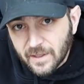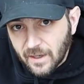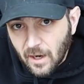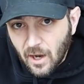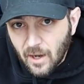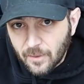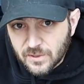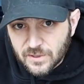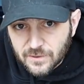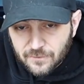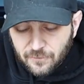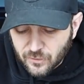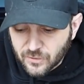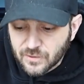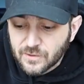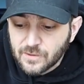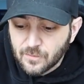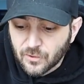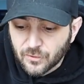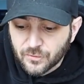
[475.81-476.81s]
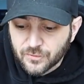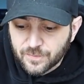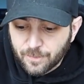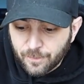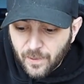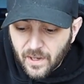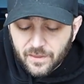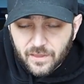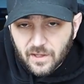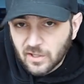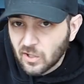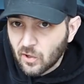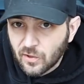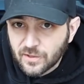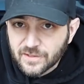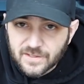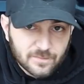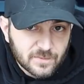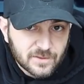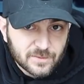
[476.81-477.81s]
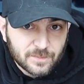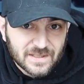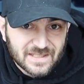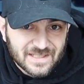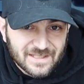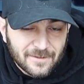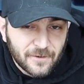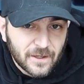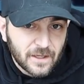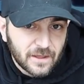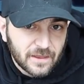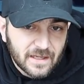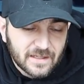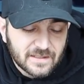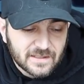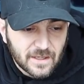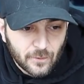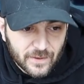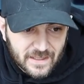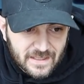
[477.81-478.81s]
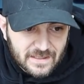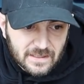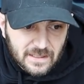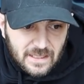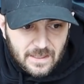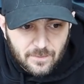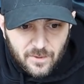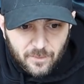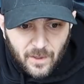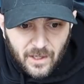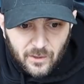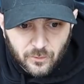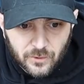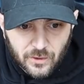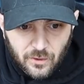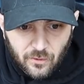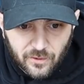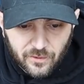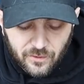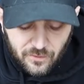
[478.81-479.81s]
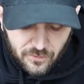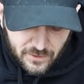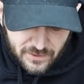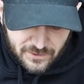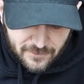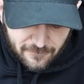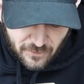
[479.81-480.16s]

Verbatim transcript: play options for Subarus, but there are some specific things that we need to keep in mind when going through this.